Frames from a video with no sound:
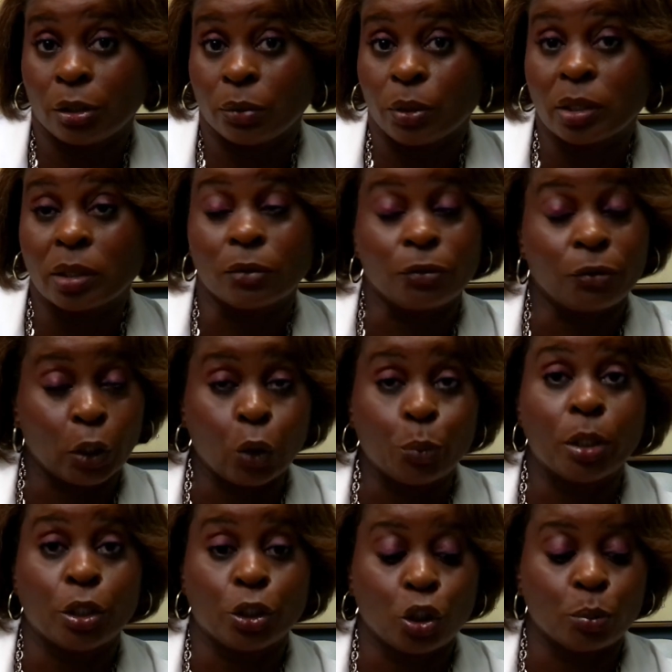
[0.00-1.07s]
your risk of
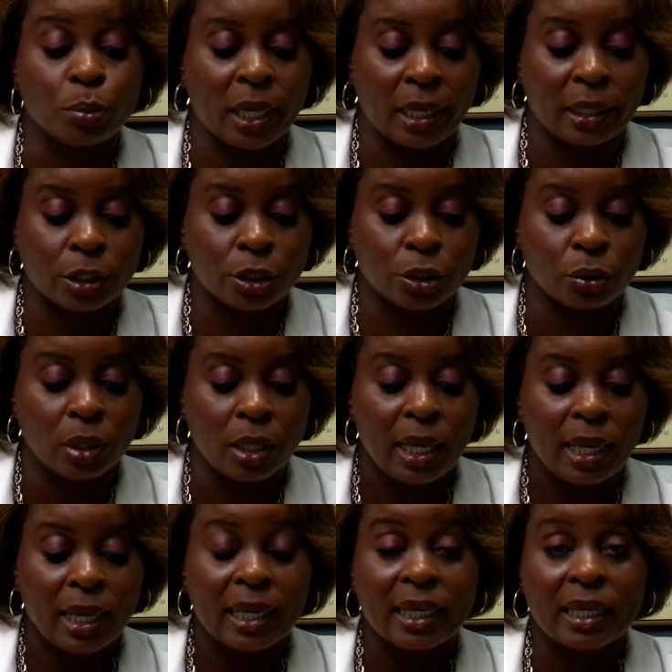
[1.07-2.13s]
fallopian tube cancer
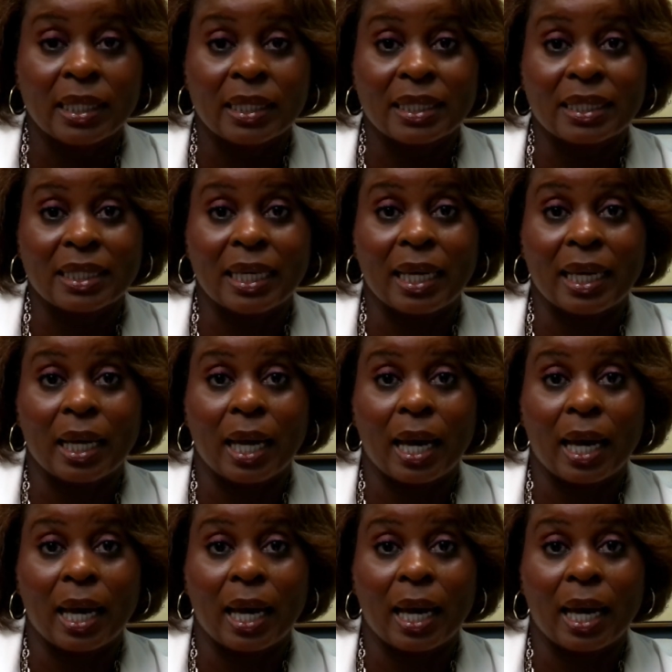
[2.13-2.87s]
is